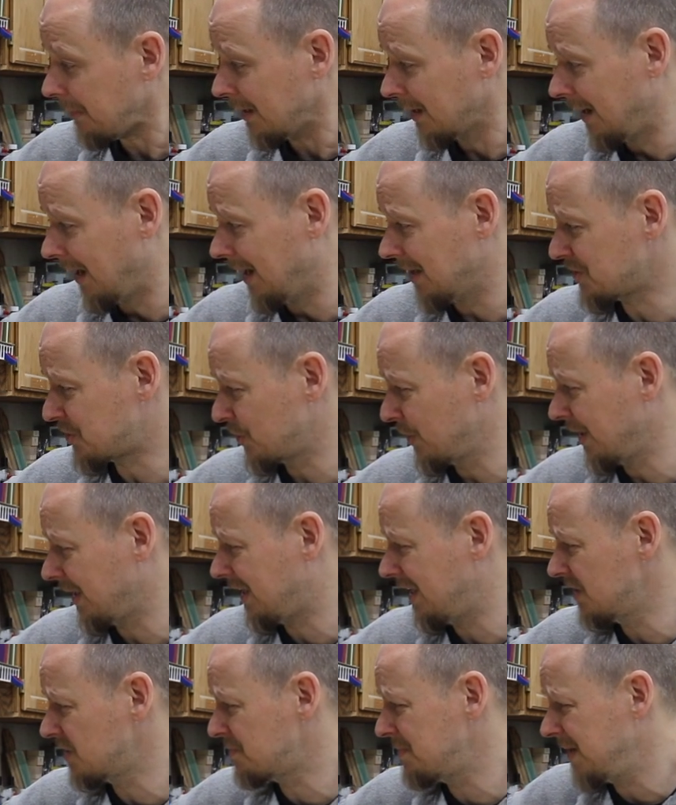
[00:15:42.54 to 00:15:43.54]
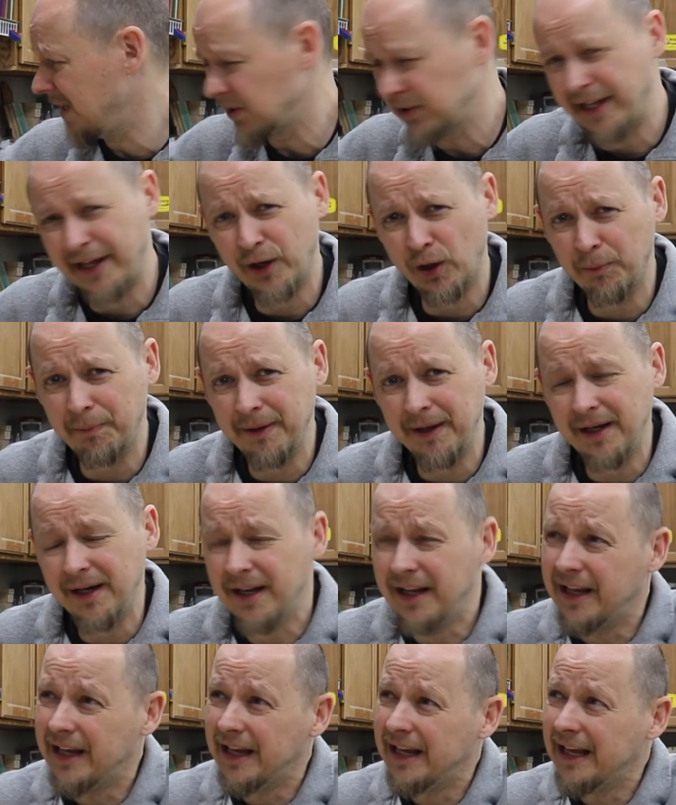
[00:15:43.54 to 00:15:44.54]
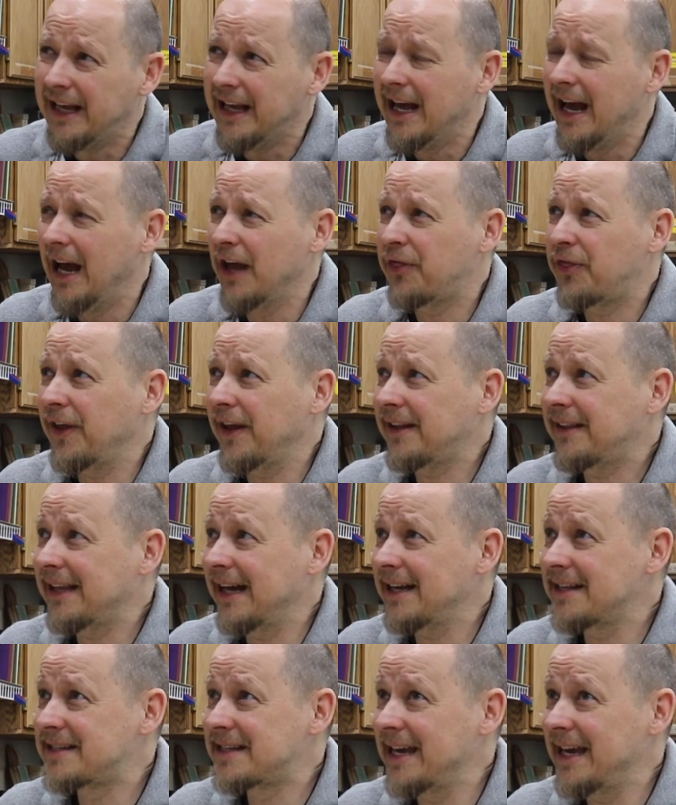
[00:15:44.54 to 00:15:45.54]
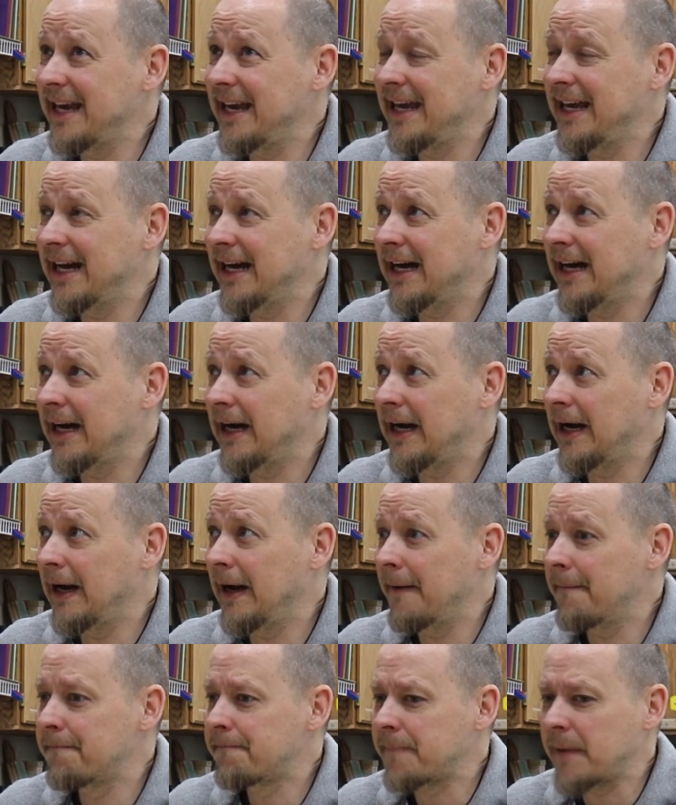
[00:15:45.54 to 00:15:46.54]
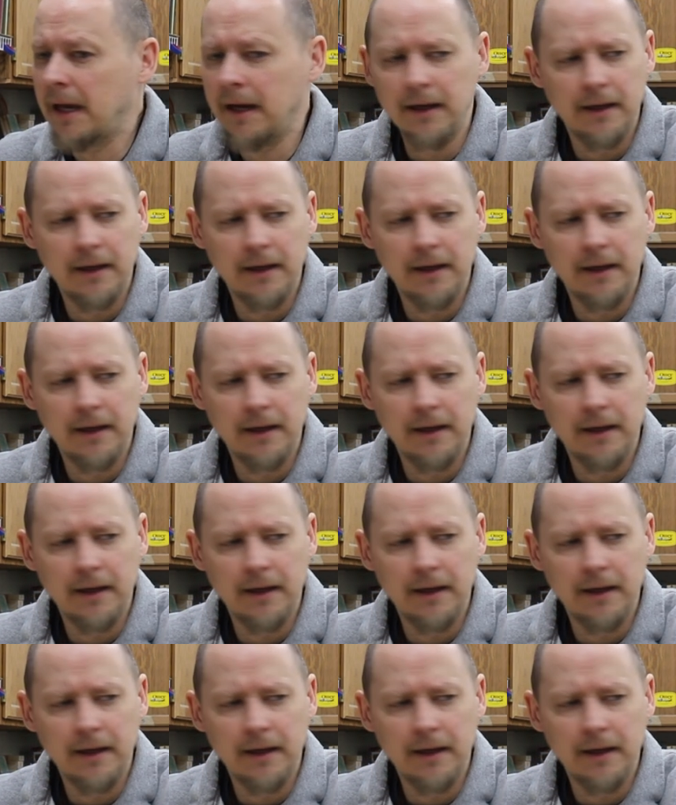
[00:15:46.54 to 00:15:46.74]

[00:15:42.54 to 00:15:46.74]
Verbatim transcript: Uh, so that gives me a letter bit. I think that's a, uh, um,